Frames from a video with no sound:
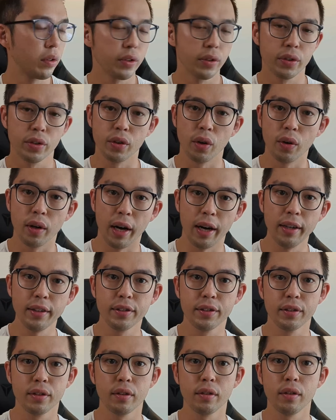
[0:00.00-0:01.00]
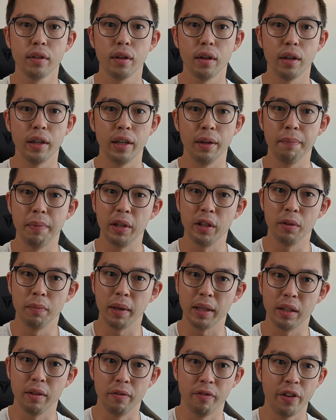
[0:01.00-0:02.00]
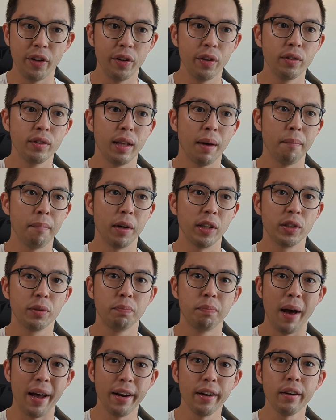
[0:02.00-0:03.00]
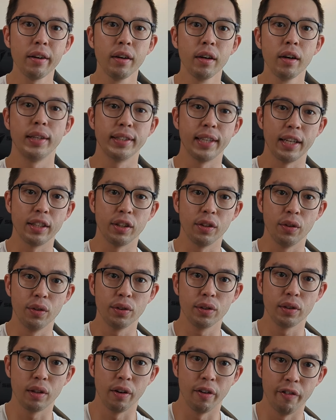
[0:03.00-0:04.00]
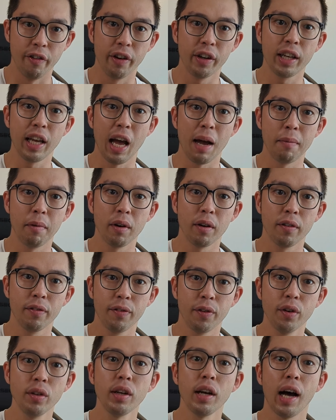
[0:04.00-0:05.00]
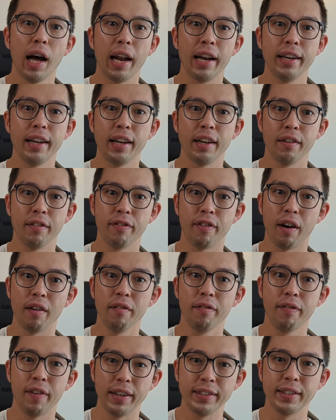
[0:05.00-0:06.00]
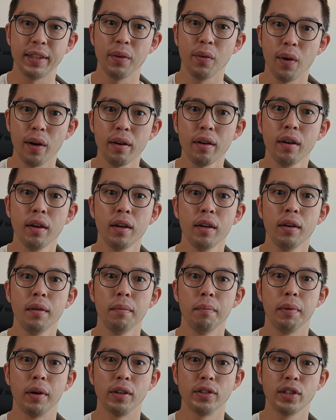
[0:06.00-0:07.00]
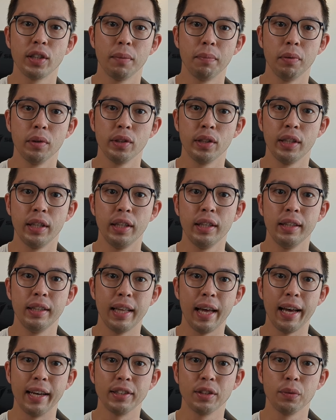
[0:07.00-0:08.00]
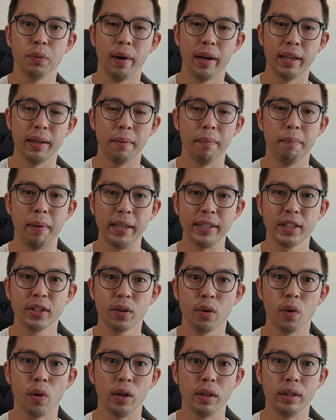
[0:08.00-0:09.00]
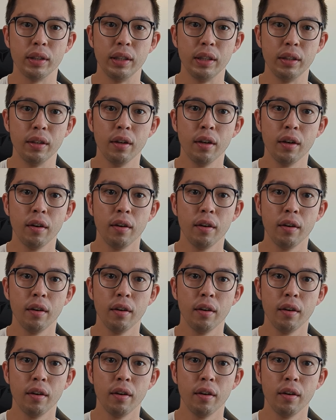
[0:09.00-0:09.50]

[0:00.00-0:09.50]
So guys, in a bid to make the video that much better, I decided to use the rear camera of the phone other than the front facing one, because supposedly that's where the best quality